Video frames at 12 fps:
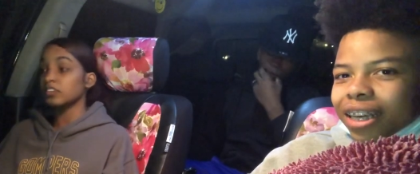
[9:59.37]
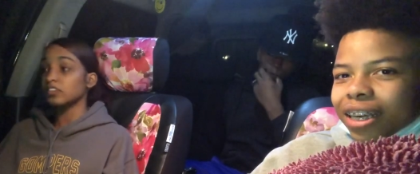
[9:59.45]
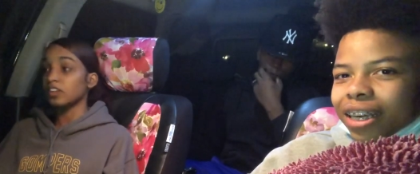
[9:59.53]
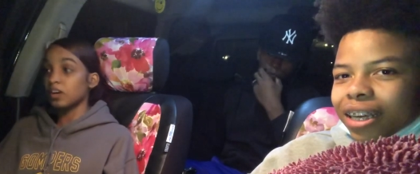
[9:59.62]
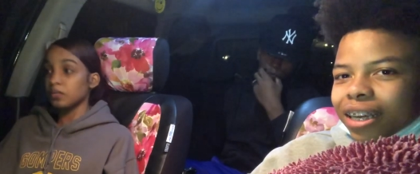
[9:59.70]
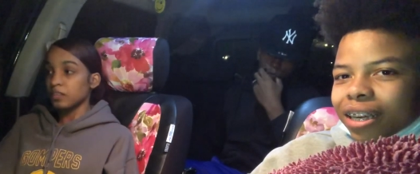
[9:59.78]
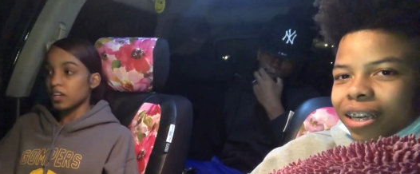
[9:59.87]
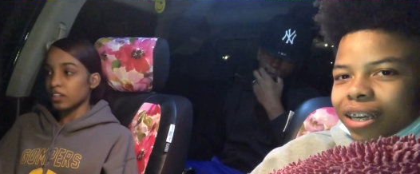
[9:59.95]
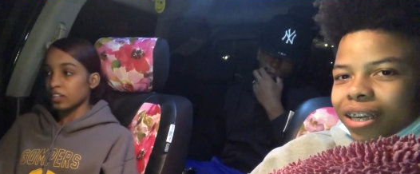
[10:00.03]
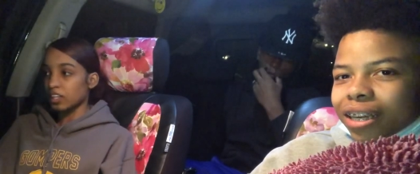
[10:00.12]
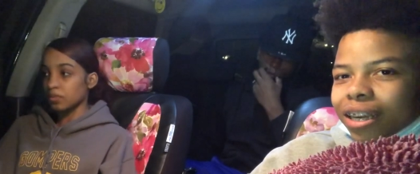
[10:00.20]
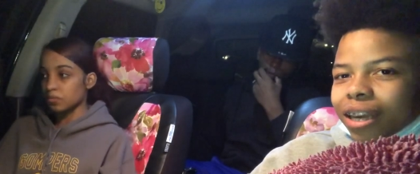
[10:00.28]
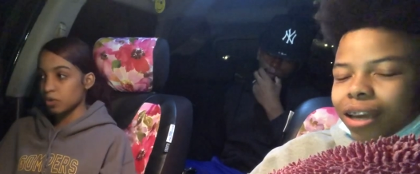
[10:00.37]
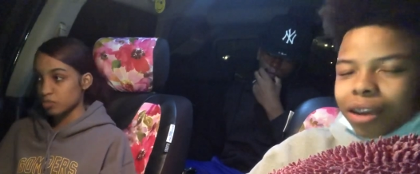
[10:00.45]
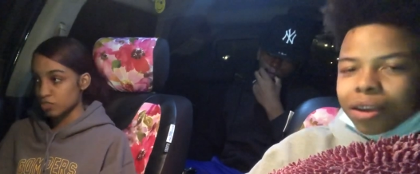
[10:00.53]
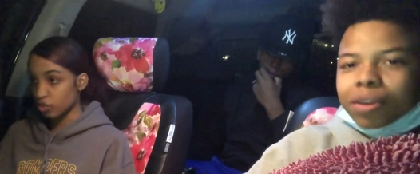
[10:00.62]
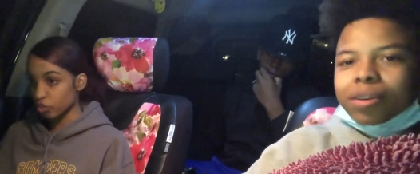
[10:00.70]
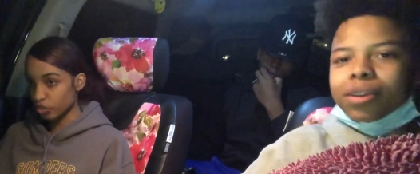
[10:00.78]
Speaker 1: I'm not like
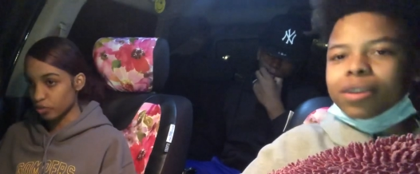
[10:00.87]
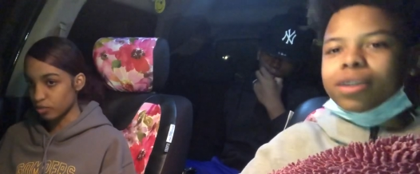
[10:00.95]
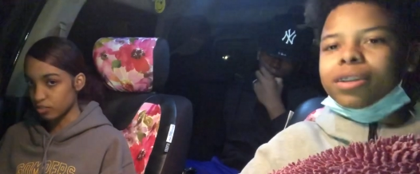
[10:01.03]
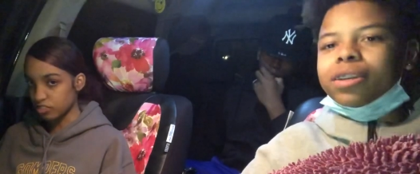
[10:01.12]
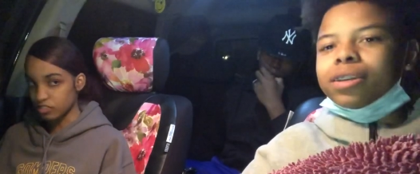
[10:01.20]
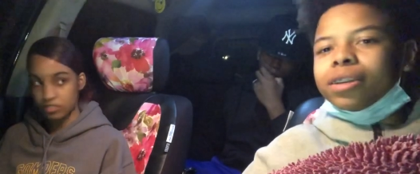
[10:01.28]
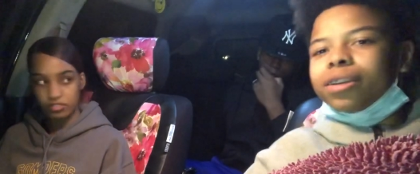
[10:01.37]
most girls.